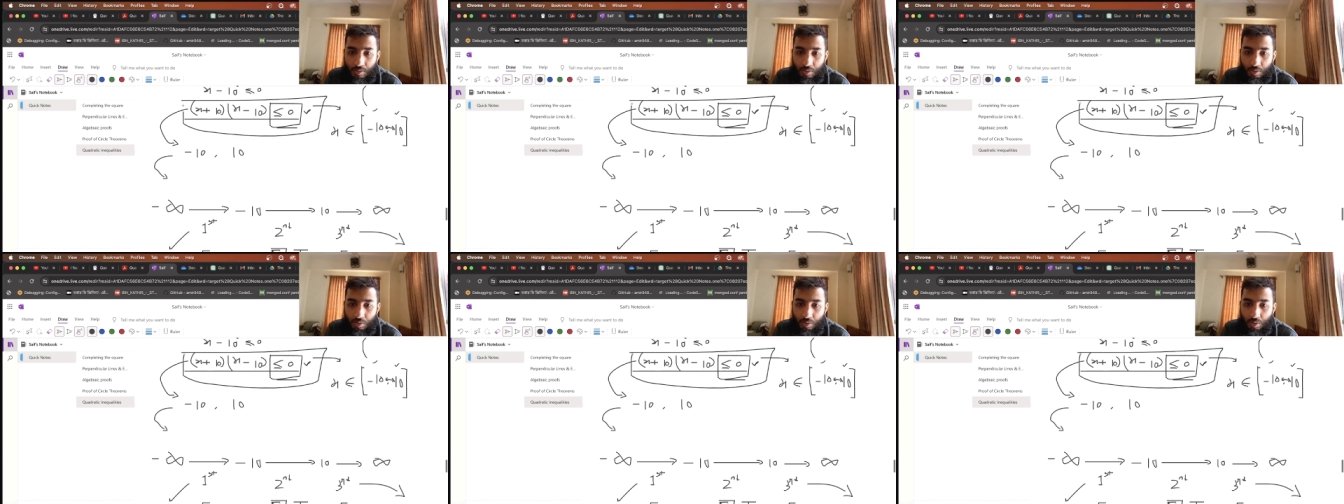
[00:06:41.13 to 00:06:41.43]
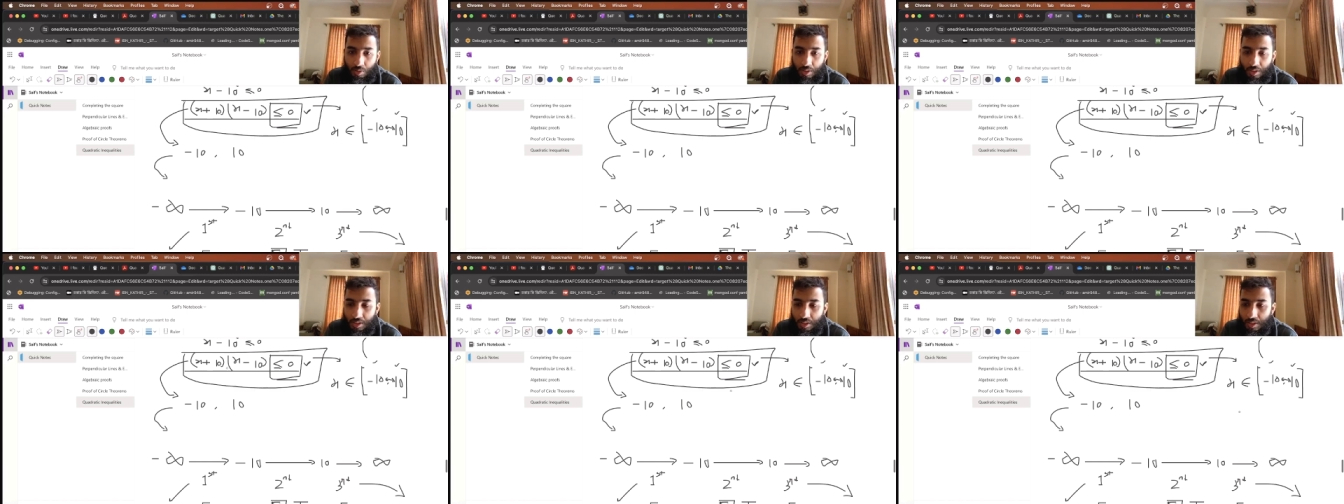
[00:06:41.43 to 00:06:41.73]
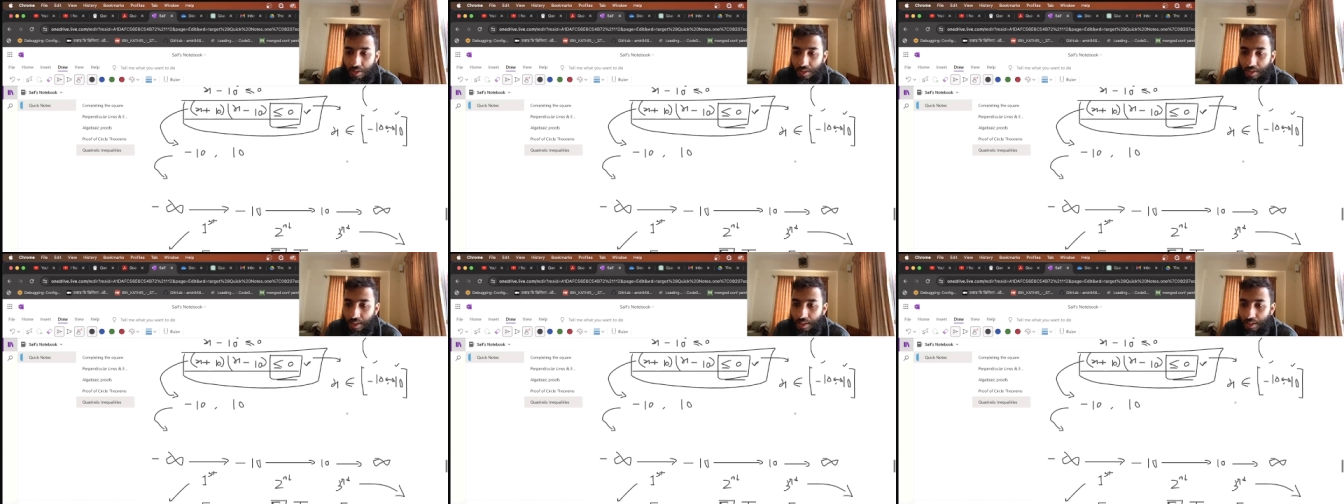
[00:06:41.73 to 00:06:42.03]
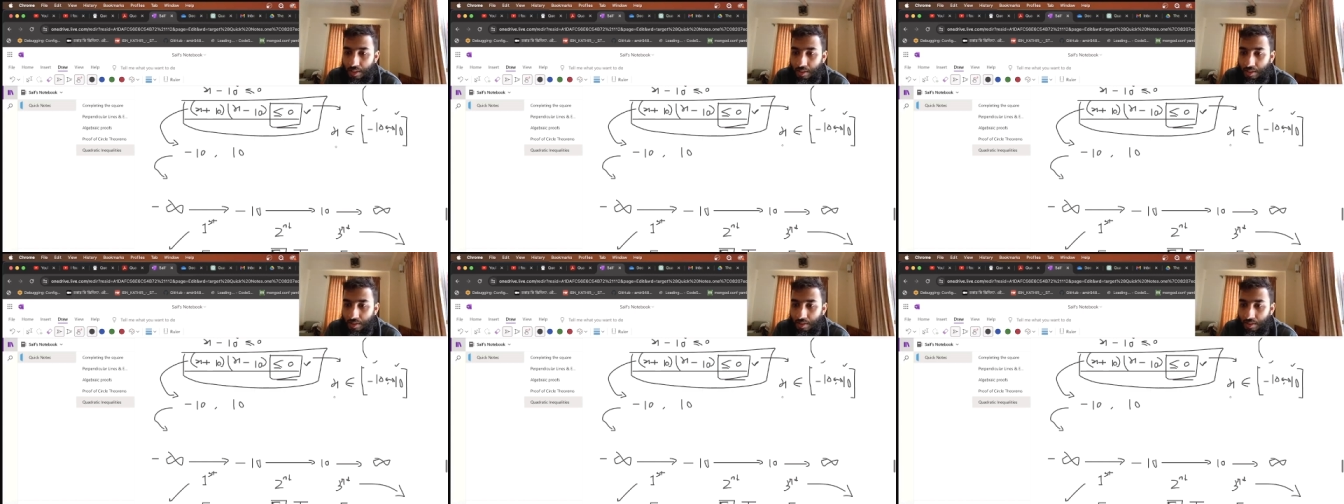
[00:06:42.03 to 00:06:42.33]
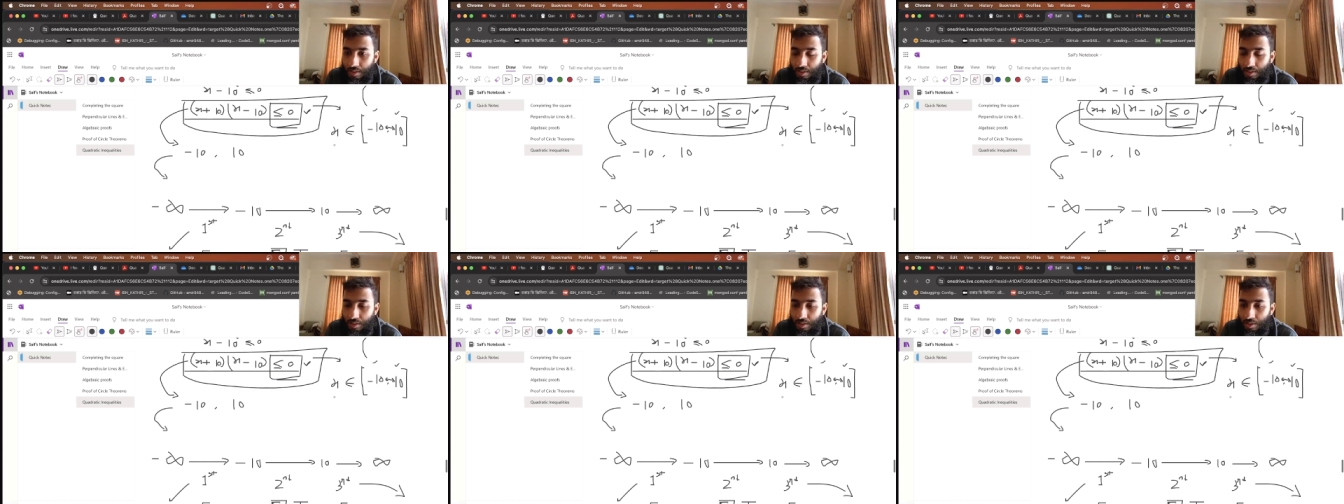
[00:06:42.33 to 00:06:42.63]
So this is the
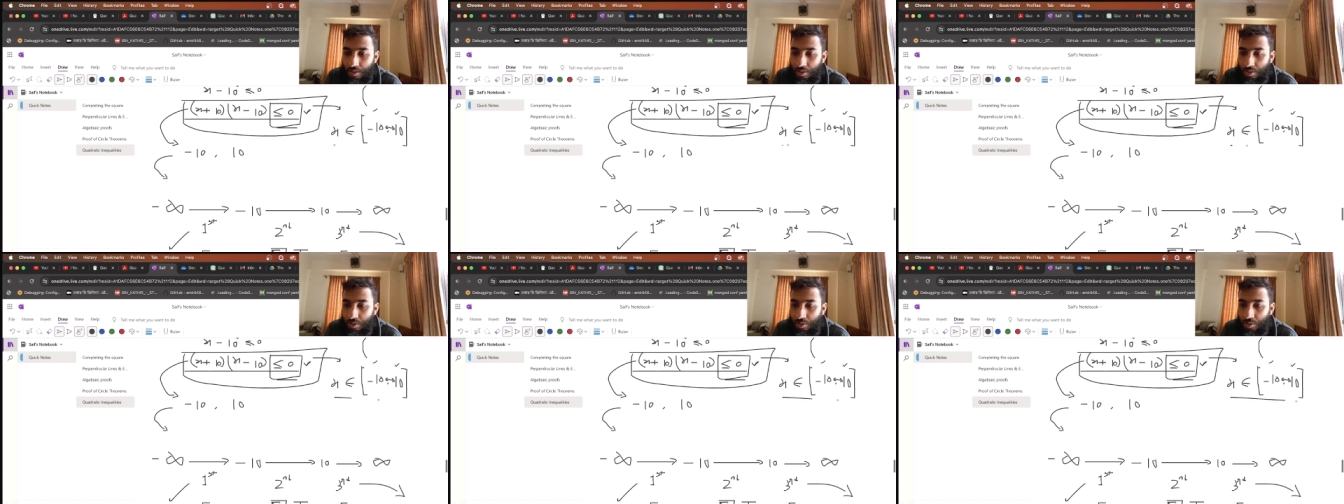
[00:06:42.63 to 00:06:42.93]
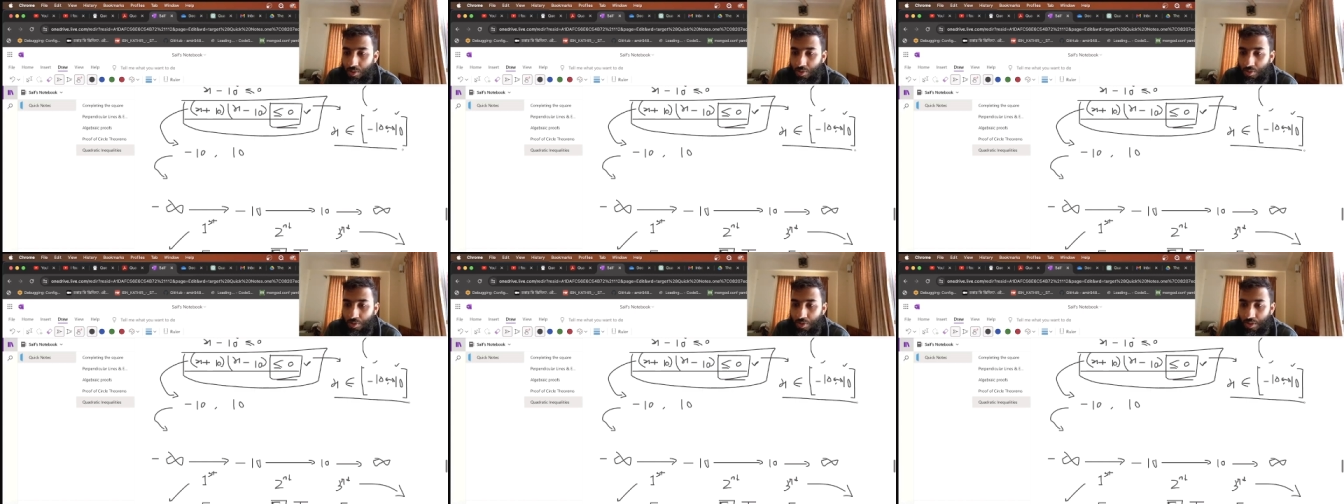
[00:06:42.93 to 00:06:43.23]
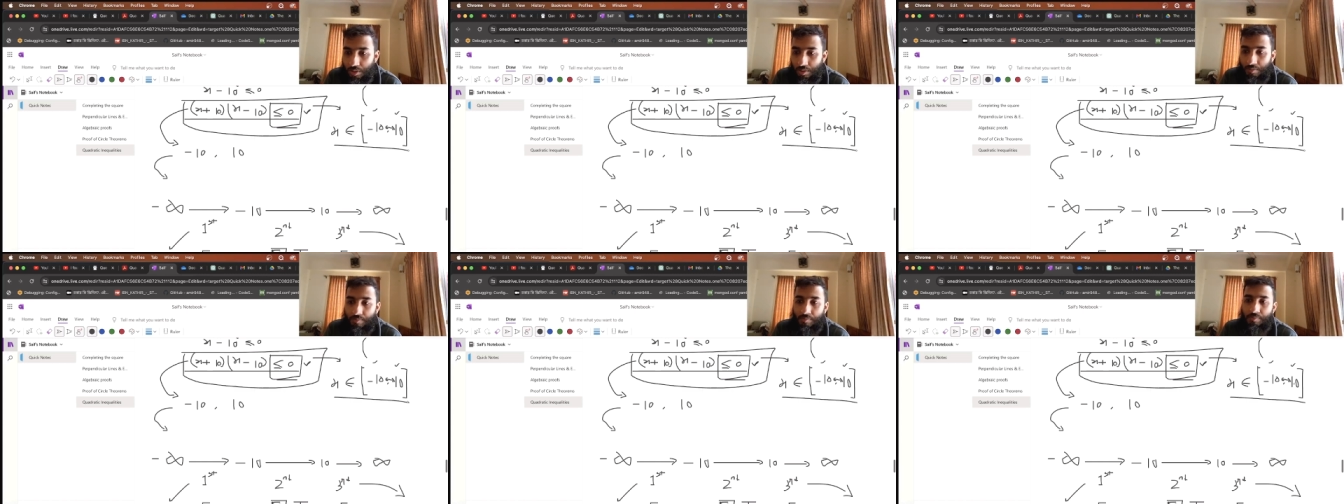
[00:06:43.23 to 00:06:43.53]
solution.